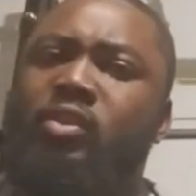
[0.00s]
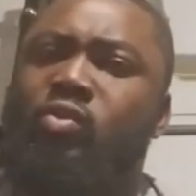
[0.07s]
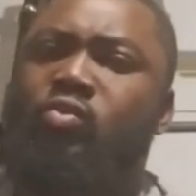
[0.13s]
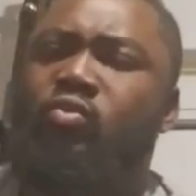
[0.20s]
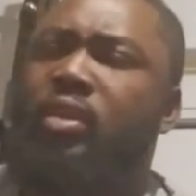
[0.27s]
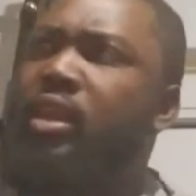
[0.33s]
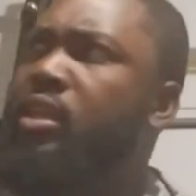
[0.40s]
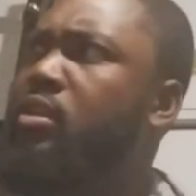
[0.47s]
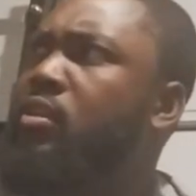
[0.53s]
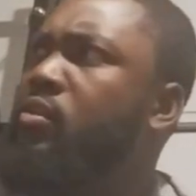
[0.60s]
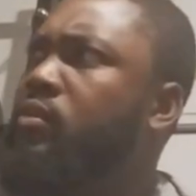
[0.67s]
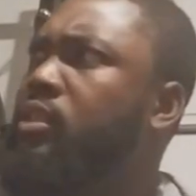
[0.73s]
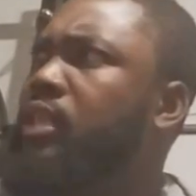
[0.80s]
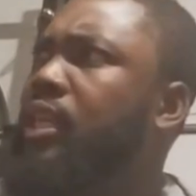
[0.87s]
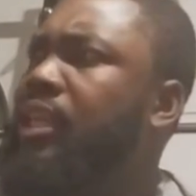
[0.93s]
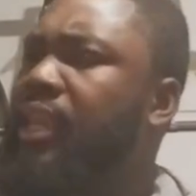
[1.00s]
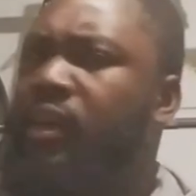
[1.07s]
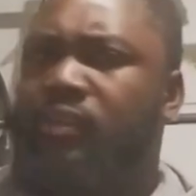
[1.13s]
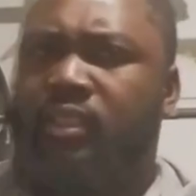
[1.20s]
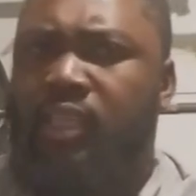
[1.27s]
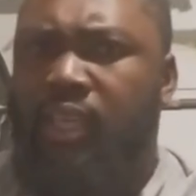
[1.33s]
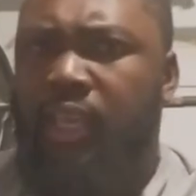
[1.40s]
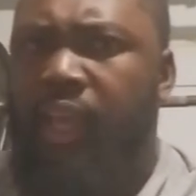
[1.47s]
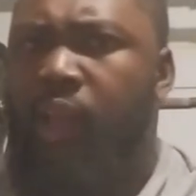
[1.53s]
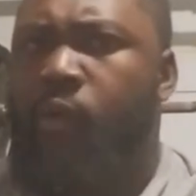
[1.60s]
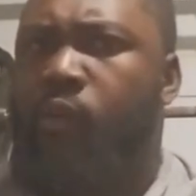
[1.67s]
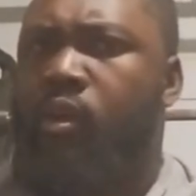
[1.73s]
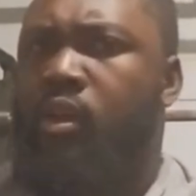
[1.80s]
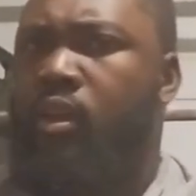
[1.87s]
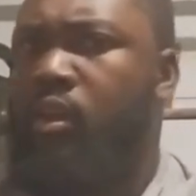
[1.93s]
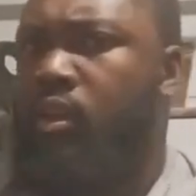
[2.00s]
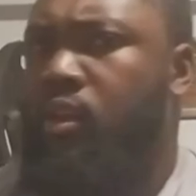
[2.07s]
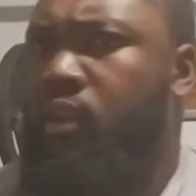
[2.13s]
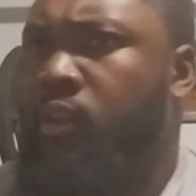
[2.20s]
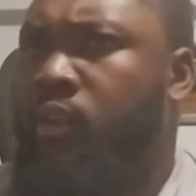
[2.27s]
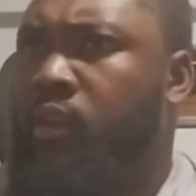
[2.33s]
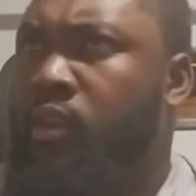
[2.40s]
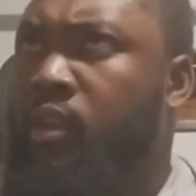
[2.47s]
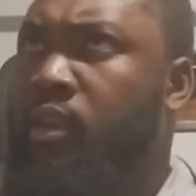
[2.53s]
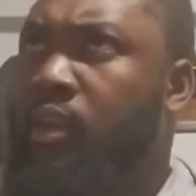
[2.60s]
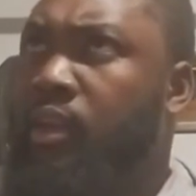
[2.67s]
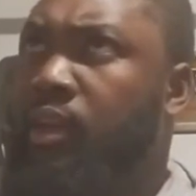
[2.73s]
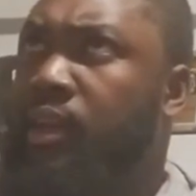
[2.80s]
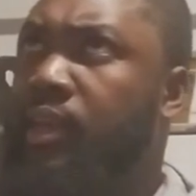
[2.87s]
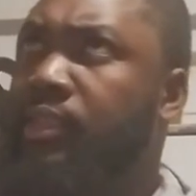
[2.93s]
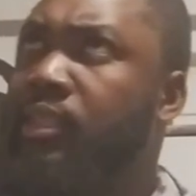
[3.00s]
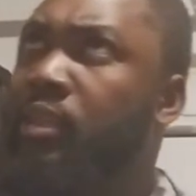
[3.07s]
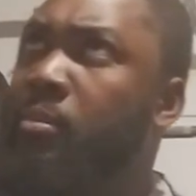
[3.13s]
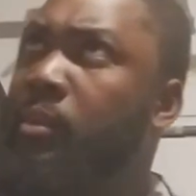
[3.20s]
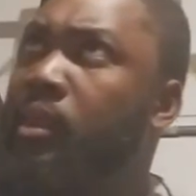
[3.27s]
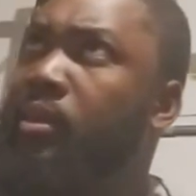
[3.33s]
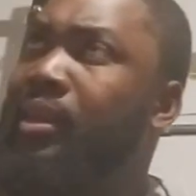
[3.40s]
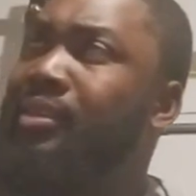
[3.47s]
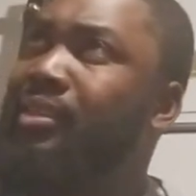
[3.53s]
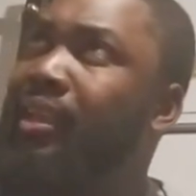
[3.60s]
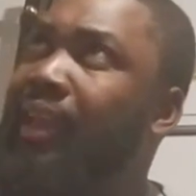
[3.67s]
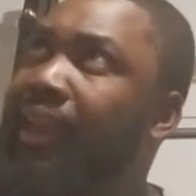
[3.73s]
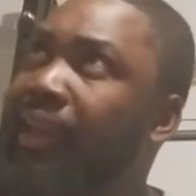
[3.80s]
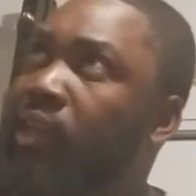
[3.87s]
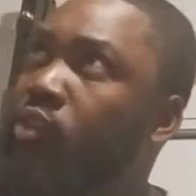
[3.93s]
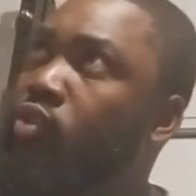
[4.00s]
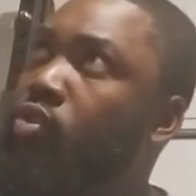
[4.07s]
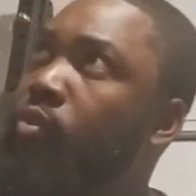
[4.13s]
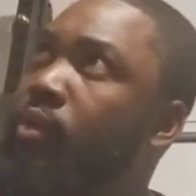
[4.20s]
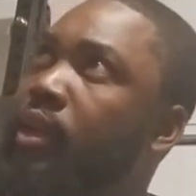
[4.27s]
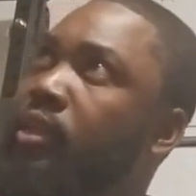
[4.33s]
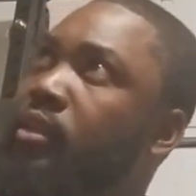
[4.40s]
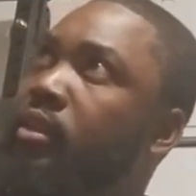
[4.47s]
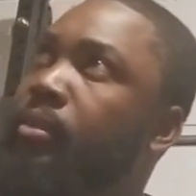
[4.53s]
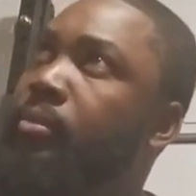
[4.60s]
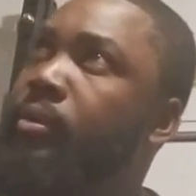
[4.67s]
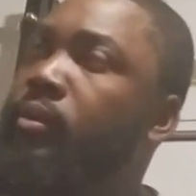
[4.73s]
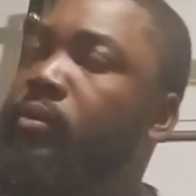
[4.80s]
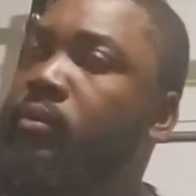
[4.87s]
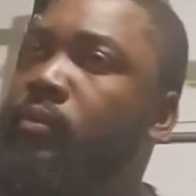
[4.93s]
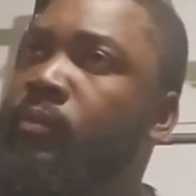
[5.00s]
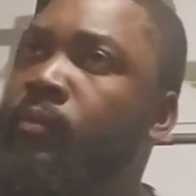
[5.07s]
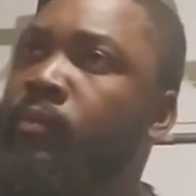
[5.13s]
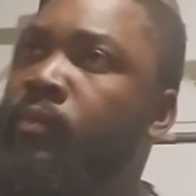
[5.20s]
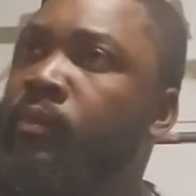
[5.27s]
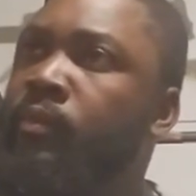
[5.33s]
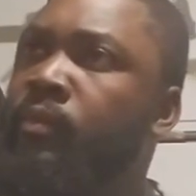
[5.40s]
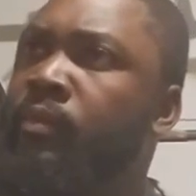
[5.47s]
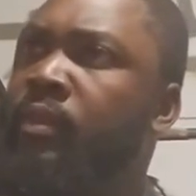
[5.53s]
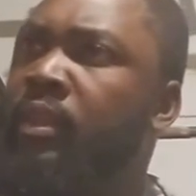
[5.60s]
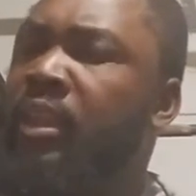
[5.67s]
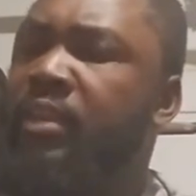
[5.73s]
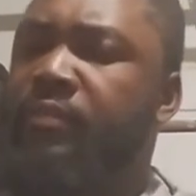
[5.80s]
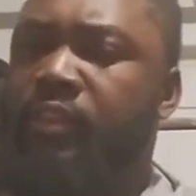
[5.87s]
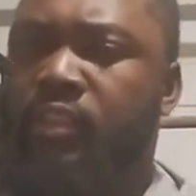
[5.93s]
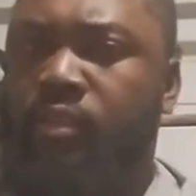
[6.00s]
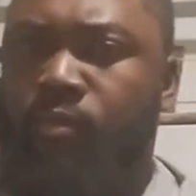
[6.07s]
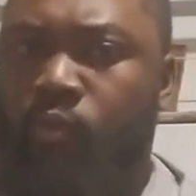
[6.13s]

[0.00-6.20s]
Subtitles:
dude, like, yo, check it out, check it out. I said, man, that's an angel right there, bro. And for some